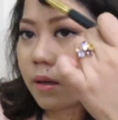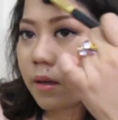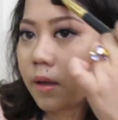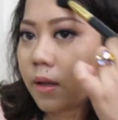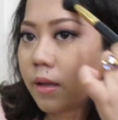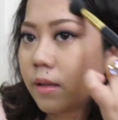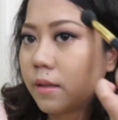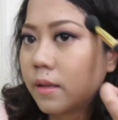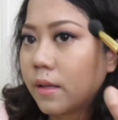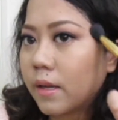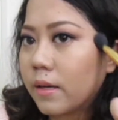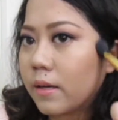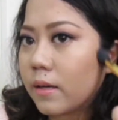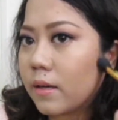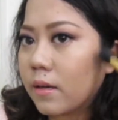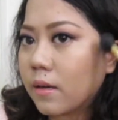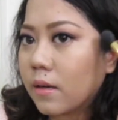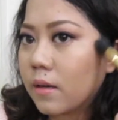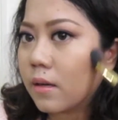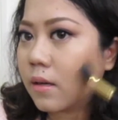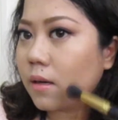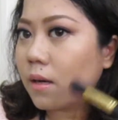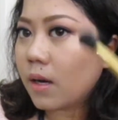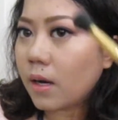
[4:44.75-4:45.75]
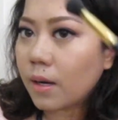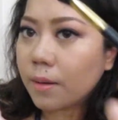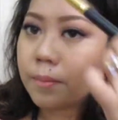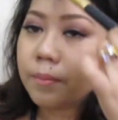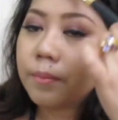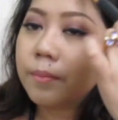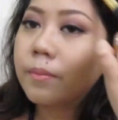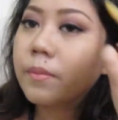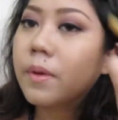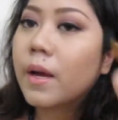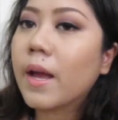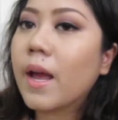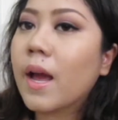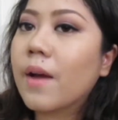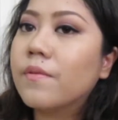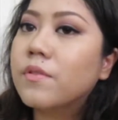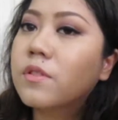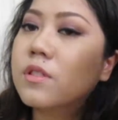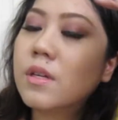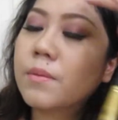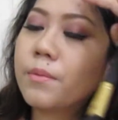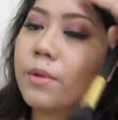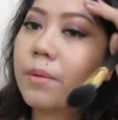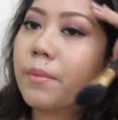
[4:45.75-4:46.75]
and then I have
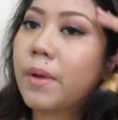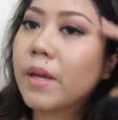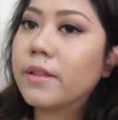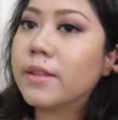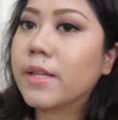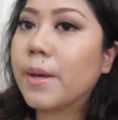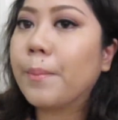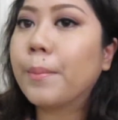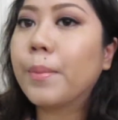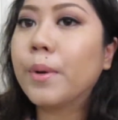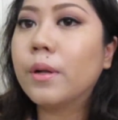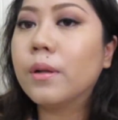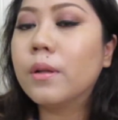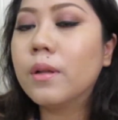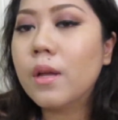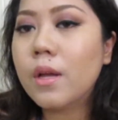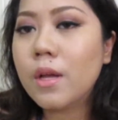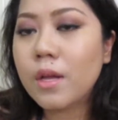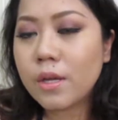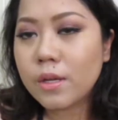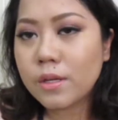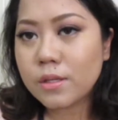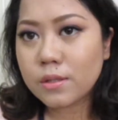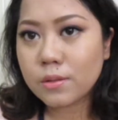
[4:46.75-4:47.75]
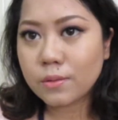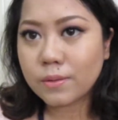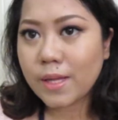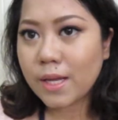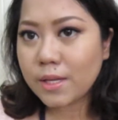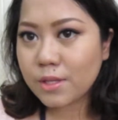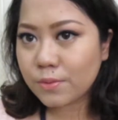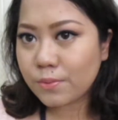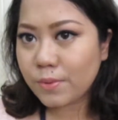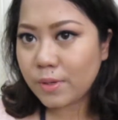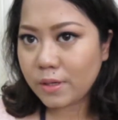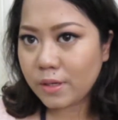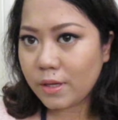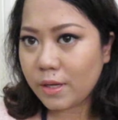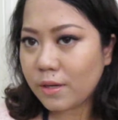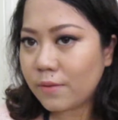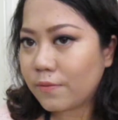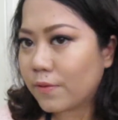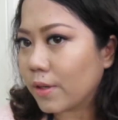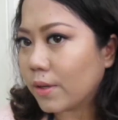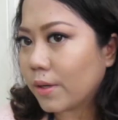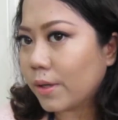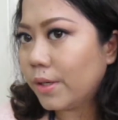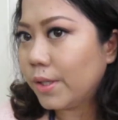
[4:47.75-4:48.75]
some on my temple. So that's really it
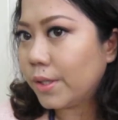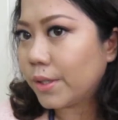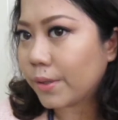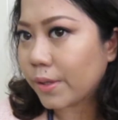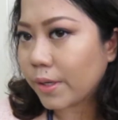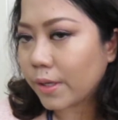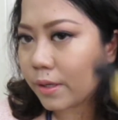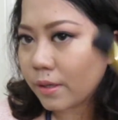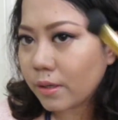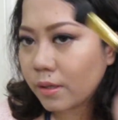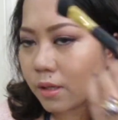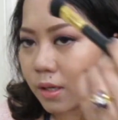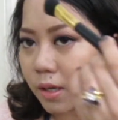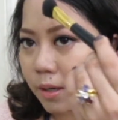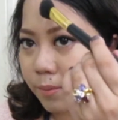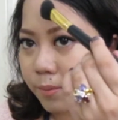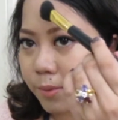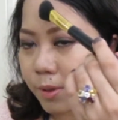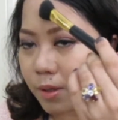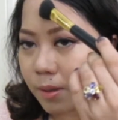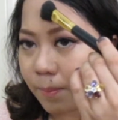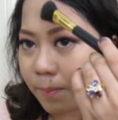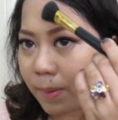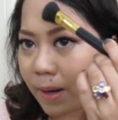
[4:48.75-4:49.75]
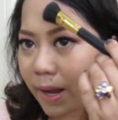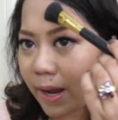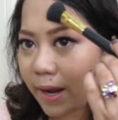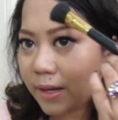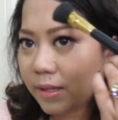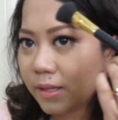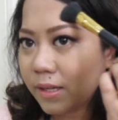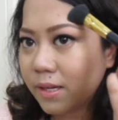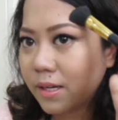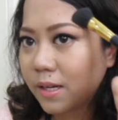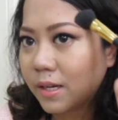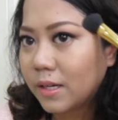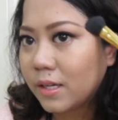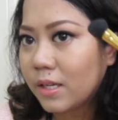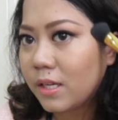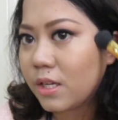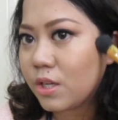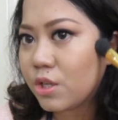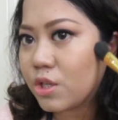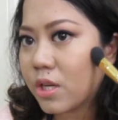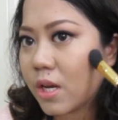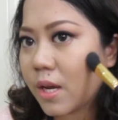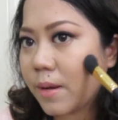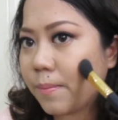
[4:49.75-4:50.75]
for contouring. You apply it in an E
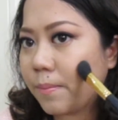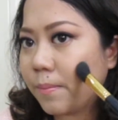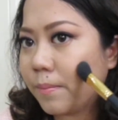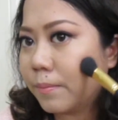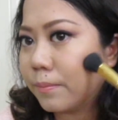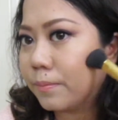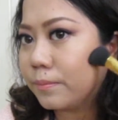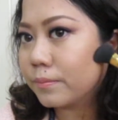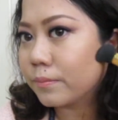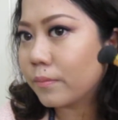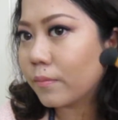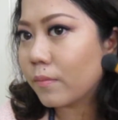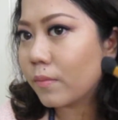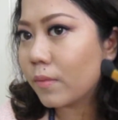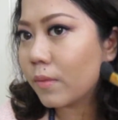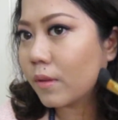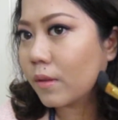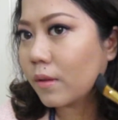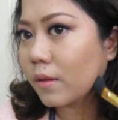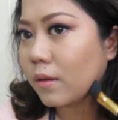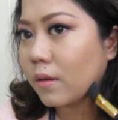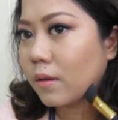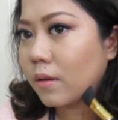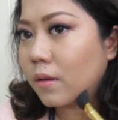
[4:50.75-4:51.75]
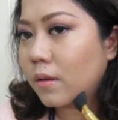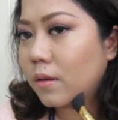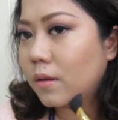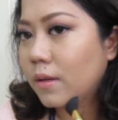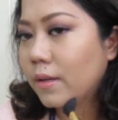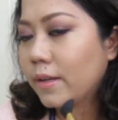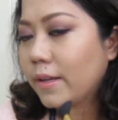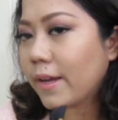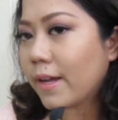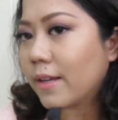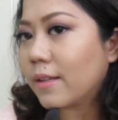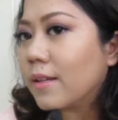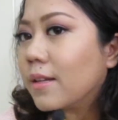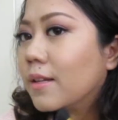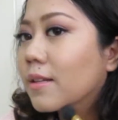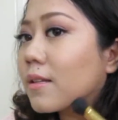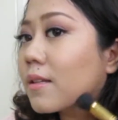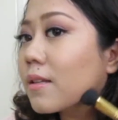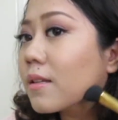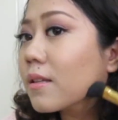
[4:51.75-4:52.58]
shape. Get it?